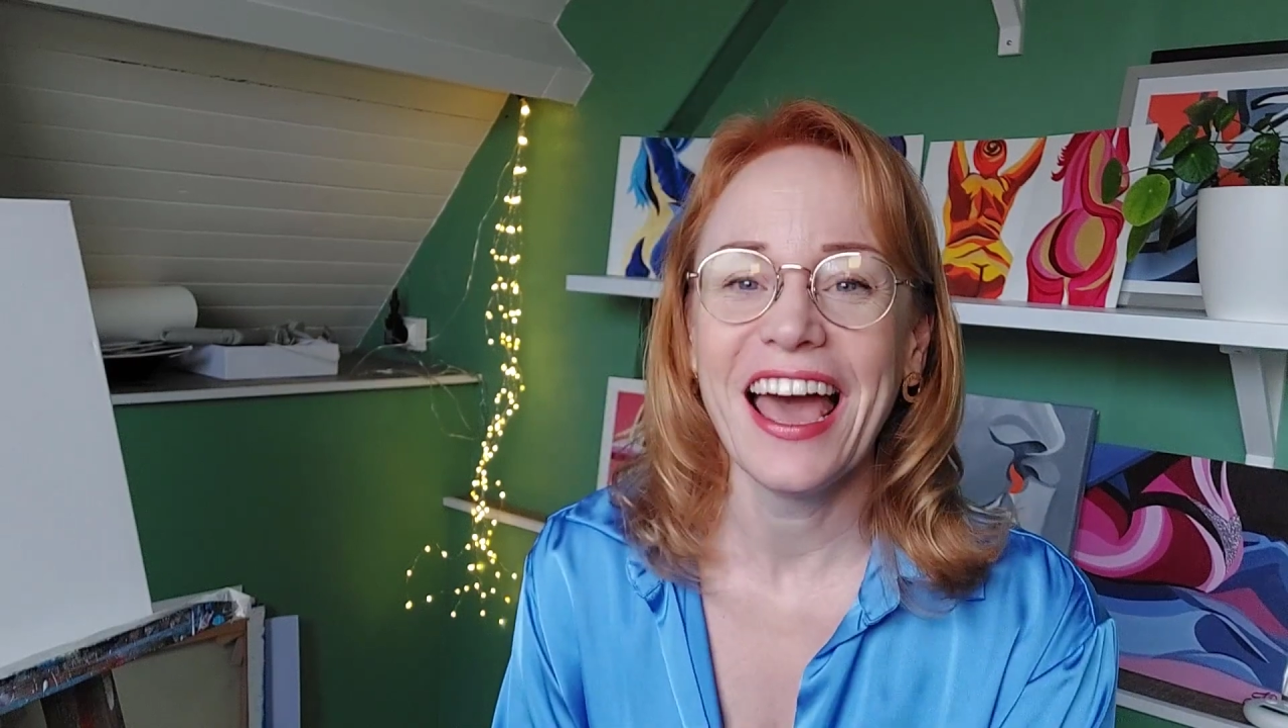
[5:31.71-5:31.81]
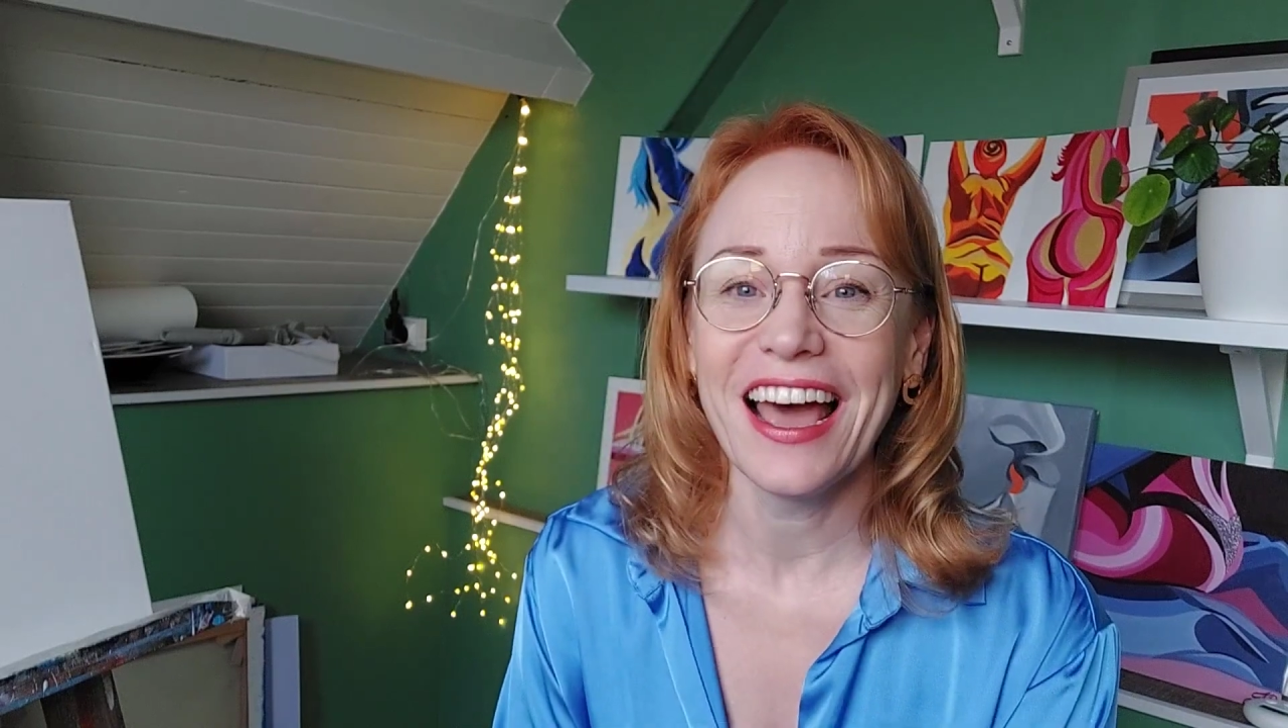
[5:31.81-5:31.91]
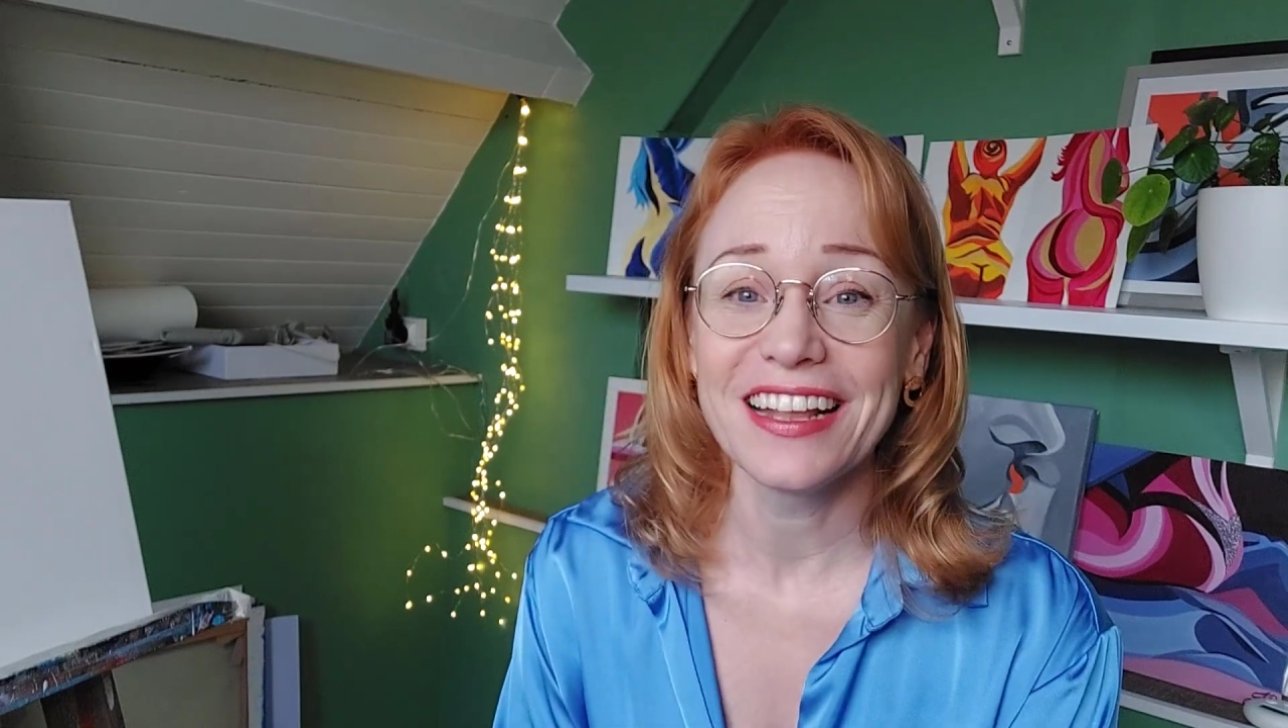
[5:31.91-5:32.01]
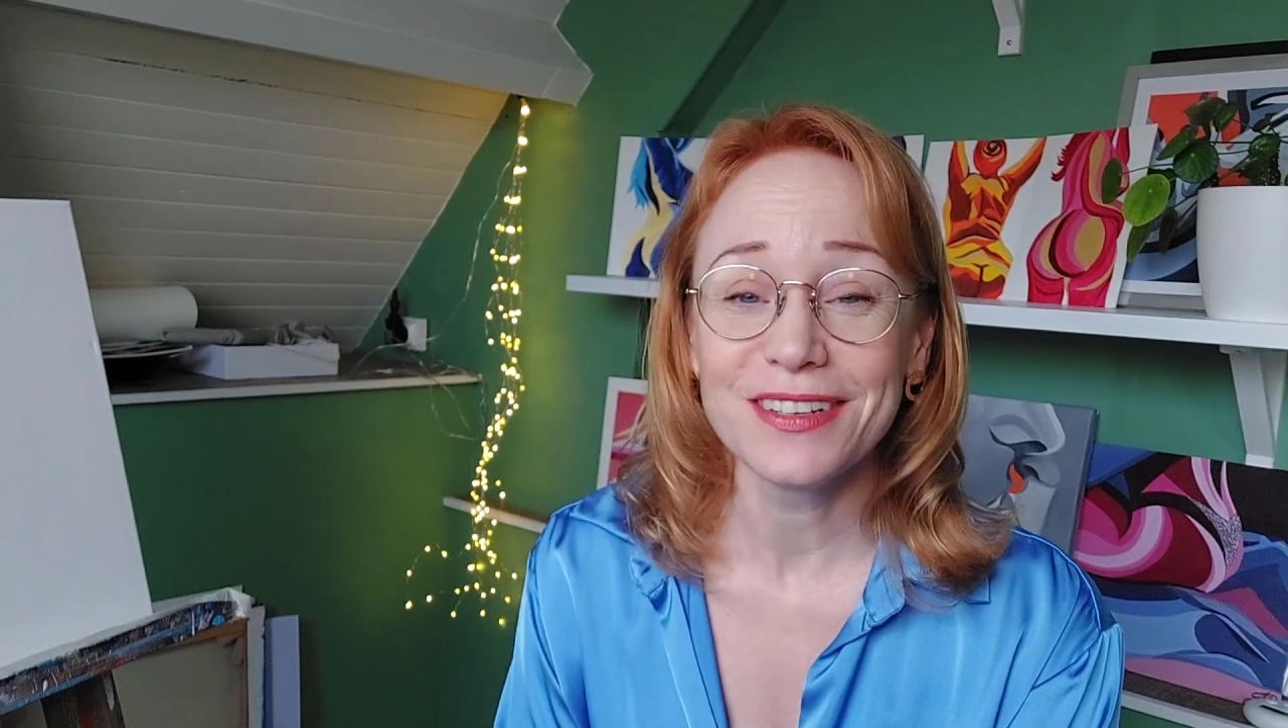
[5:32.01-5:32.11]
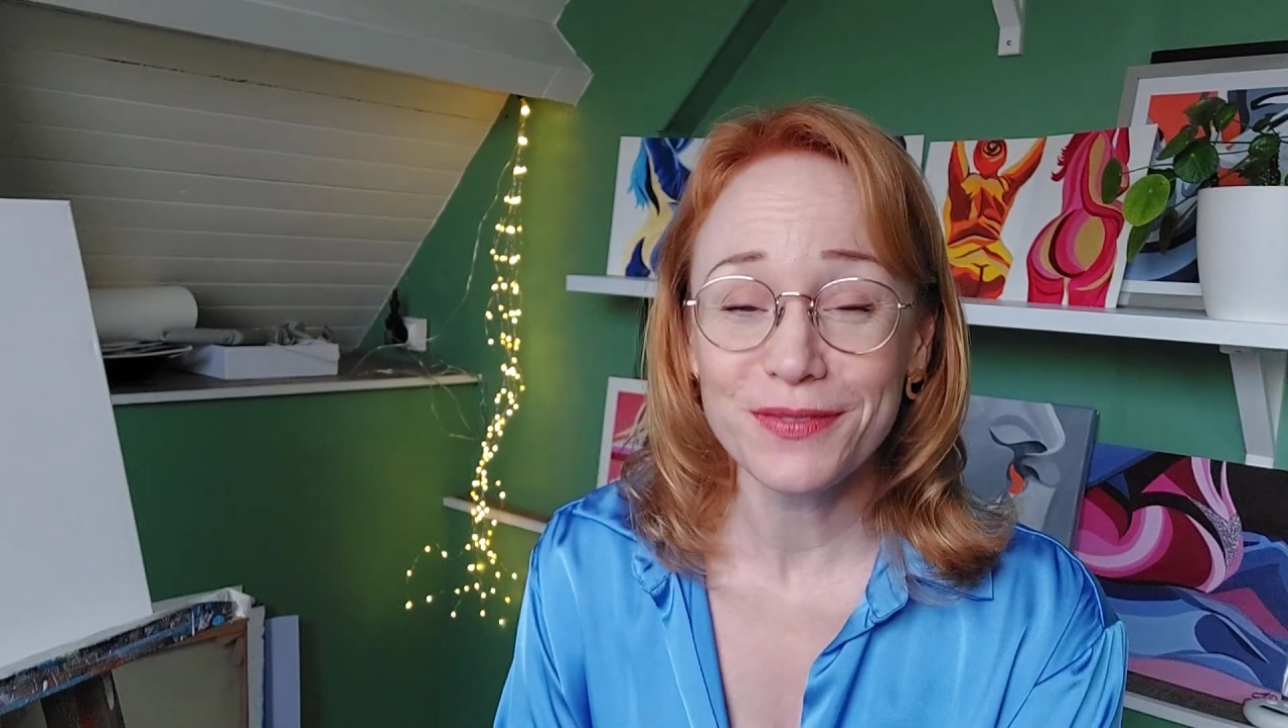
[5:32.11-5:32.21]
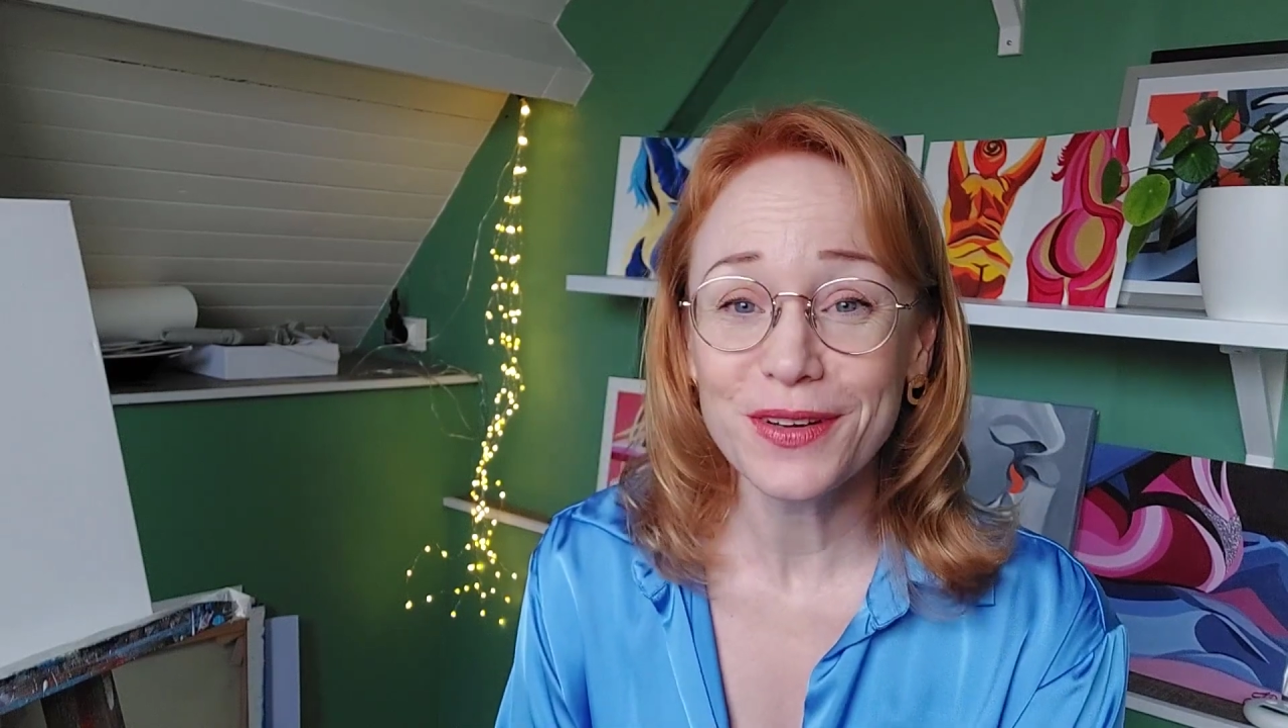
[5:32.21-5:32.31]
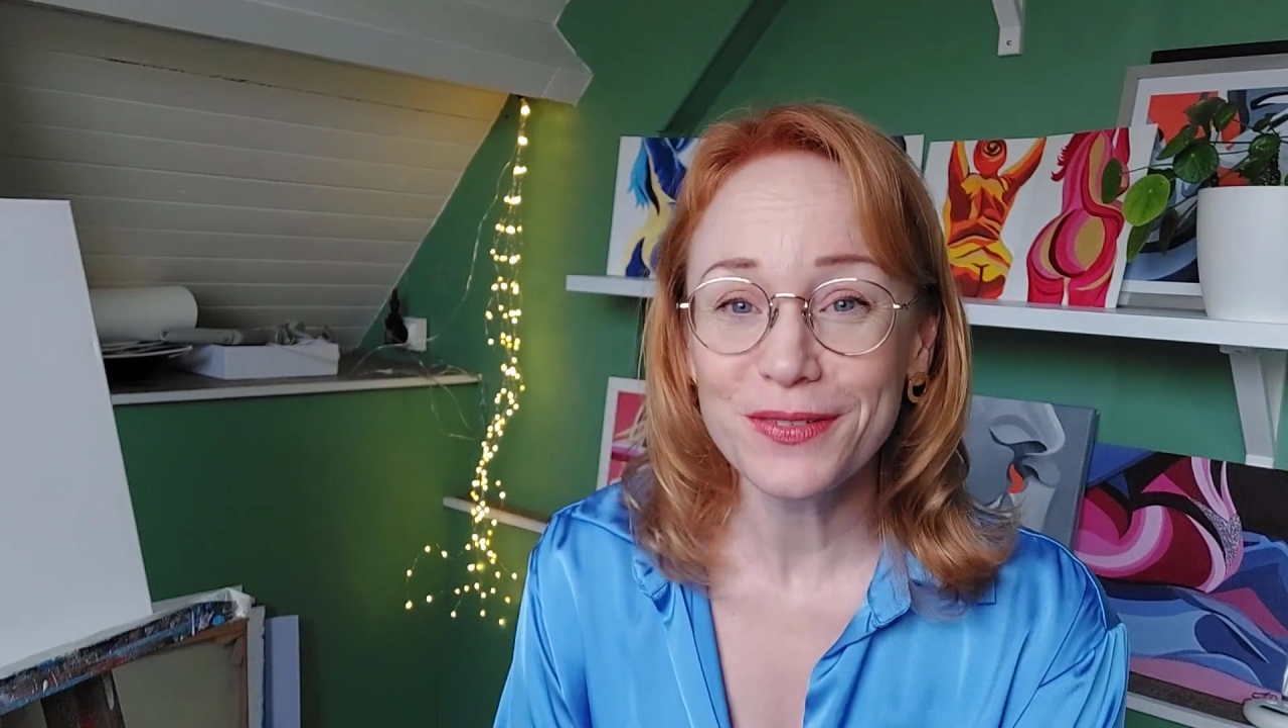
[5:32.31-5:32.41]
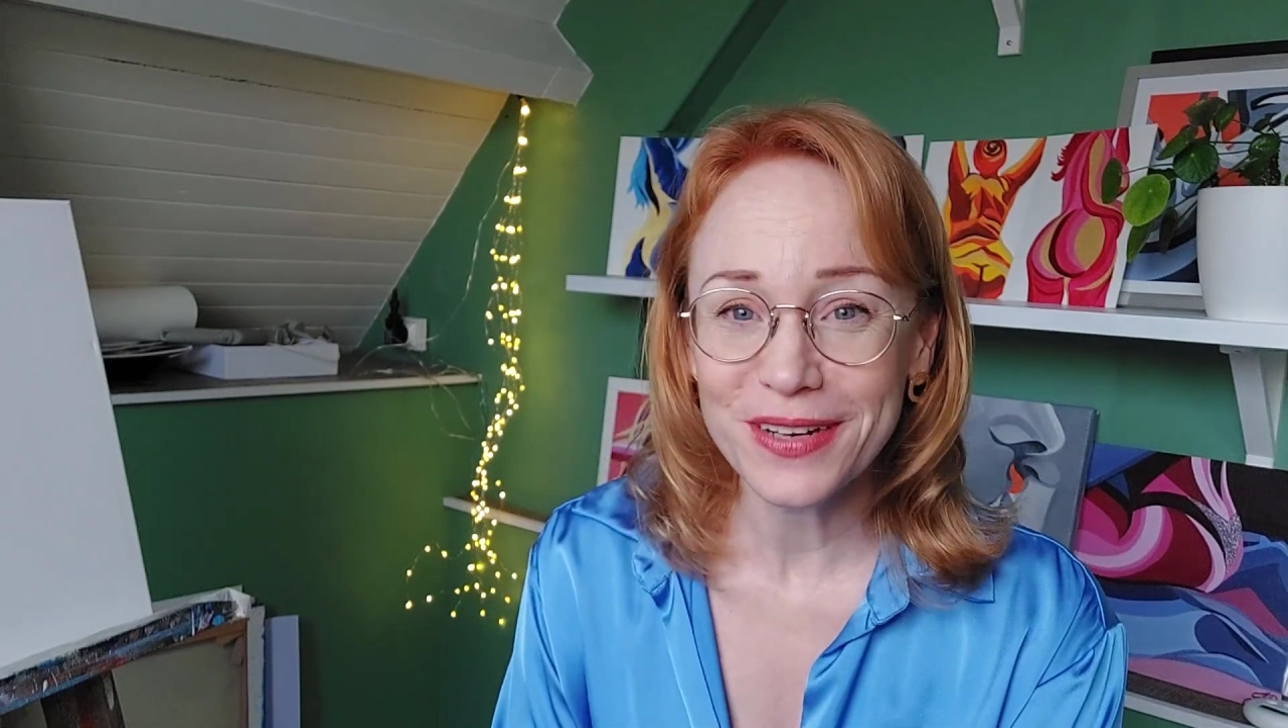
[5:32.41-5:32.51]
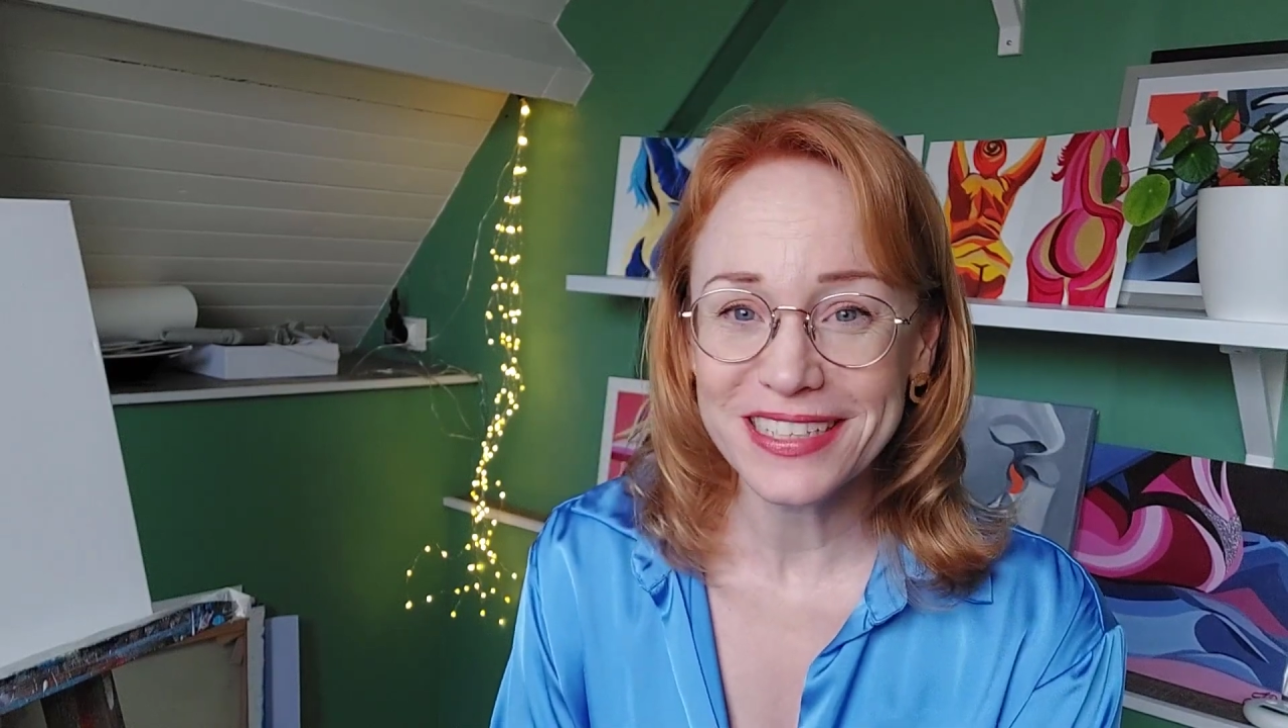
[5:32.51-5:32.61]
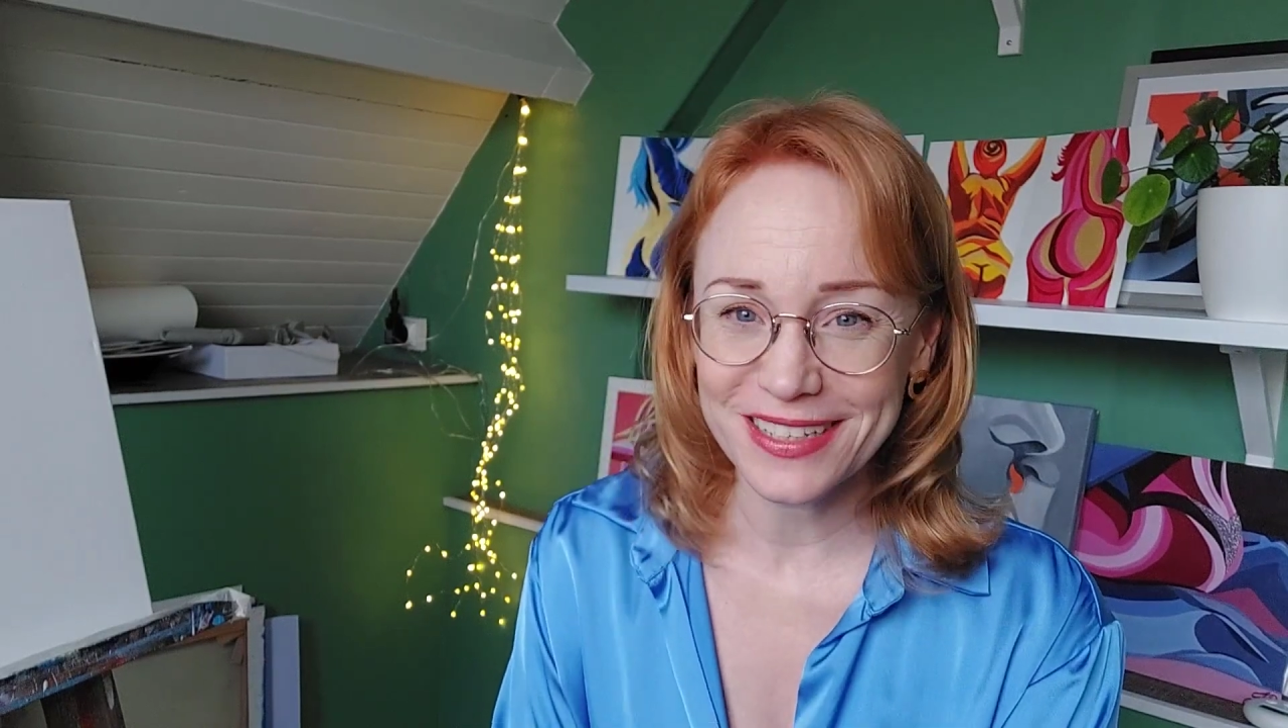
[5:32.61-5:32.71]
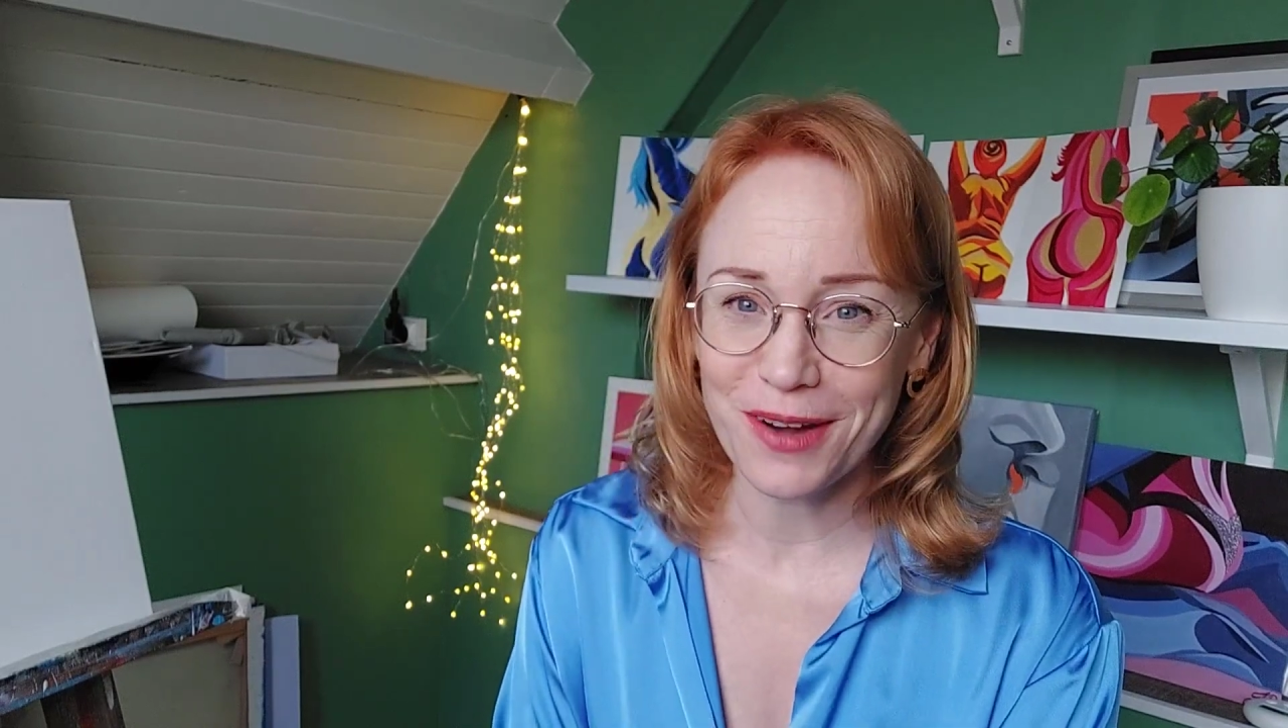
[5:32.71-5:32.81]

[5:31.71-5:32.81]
and feel free to